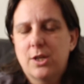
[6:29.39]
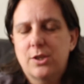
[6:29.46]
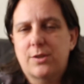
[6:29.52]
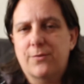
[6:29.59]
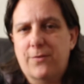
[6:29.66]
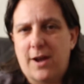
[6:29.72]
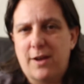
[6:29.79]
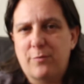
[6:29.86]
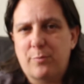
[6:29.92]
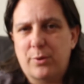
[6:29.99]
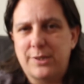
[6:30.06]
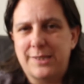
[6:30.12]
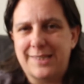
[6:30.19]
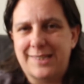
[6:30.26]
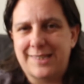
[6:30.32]
to
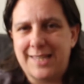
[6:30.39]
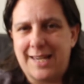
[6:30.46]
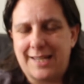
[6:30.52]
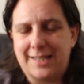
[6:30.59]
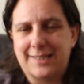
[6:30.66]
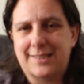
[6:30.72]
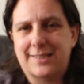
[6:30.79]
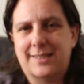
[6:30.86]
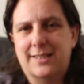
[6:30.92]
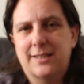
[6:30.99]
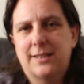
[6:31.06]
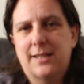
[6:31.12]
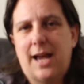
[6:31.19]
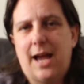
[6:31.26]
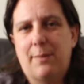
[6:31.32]

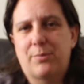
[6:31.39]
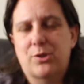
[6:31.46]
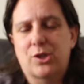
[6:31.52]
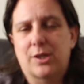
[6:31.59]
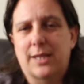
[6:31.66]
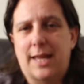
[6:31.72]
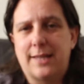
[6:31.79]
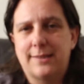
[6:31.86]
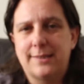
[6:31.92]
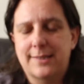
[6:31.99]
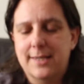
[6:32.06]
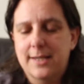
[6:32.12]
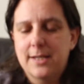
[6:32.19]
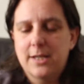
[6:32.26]
5.6 aperture lens.